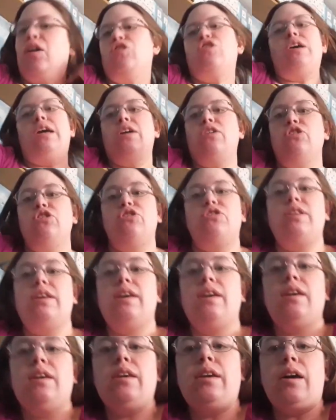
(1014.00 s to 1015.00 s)
changed
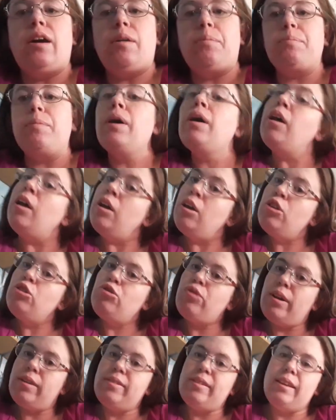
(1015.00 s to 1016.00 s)
the
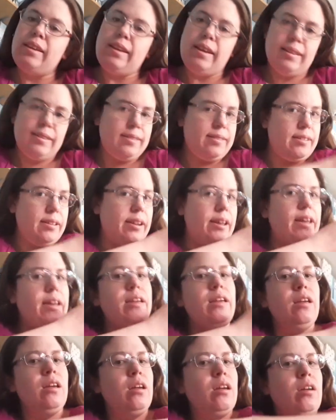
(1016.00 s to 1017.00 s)
dressing
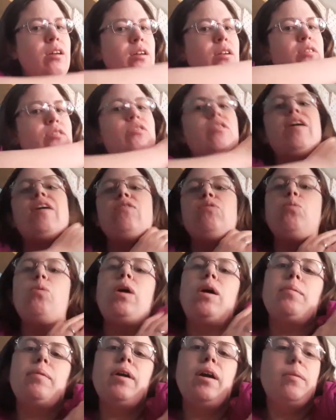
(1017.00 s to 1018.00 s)
yesterday, so that's
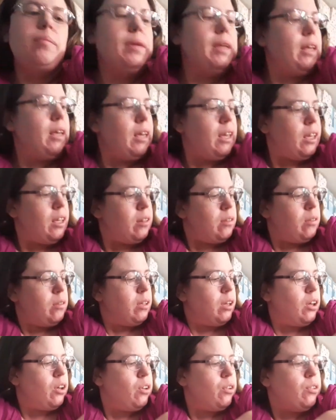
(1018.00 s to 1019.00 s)
why I'm coming in,
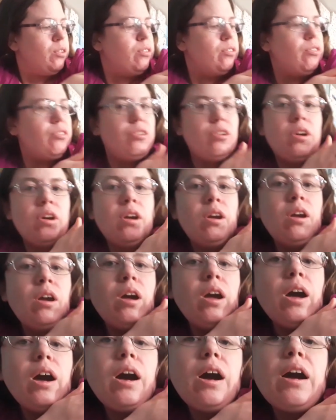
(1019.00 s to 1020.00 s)
because
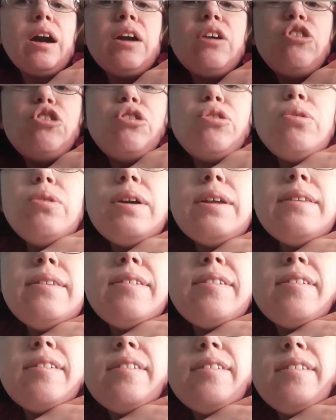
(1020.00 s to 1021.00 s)
as you can
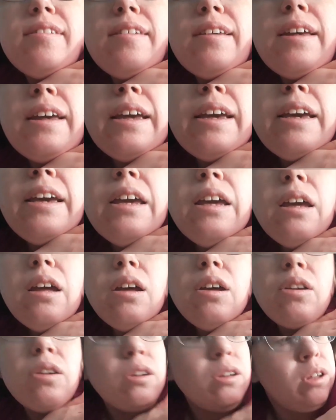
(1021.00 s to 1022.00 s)
see,
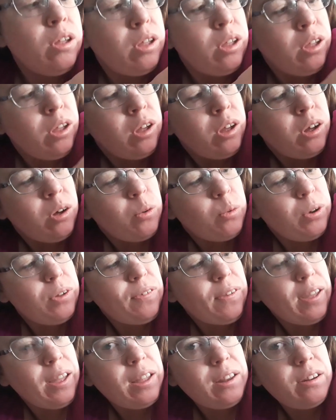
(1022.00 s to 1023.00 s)
we've
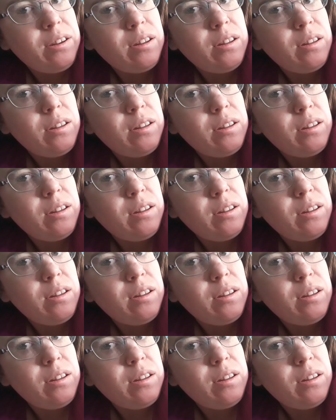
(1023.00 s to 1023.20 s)
had